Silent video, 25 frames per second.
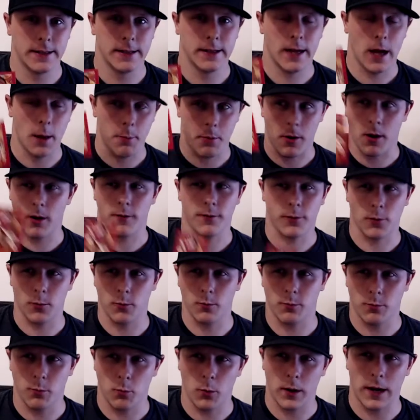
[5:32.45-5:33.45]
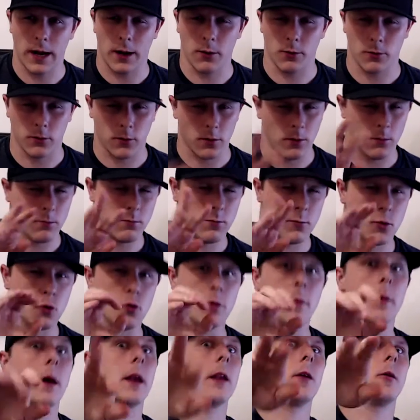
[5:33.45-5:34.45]
apart from when I was
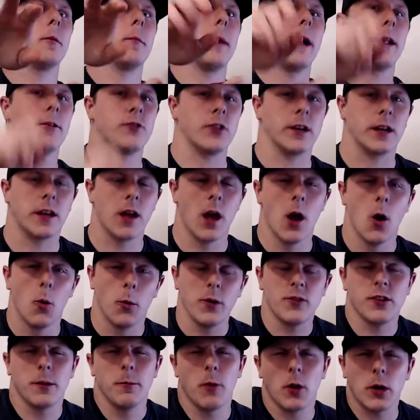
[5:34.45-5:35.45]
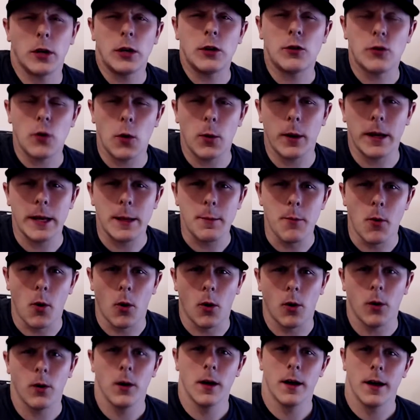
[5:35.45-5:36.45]
doing my little magic, which I'm not going to do
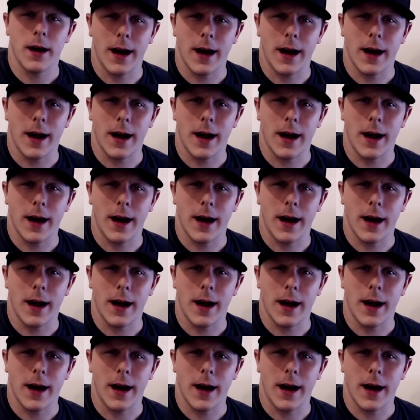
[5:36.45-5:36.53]
anymore.